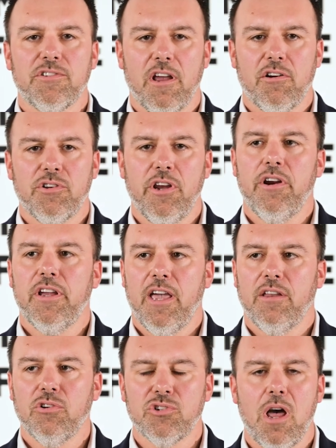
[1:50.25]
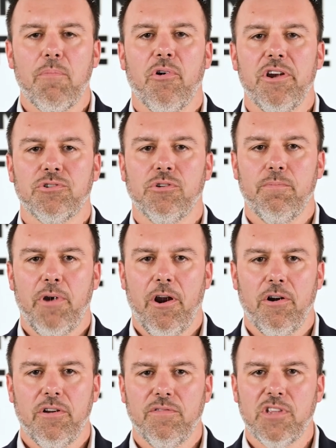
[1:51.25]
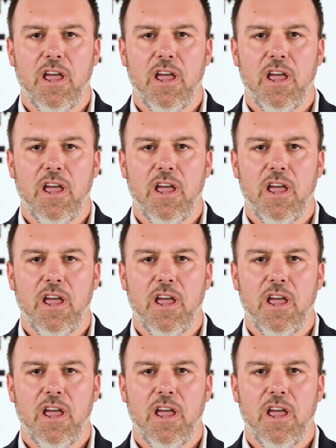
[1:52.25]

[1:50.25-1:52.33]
Secretary Kendall's operational imperatives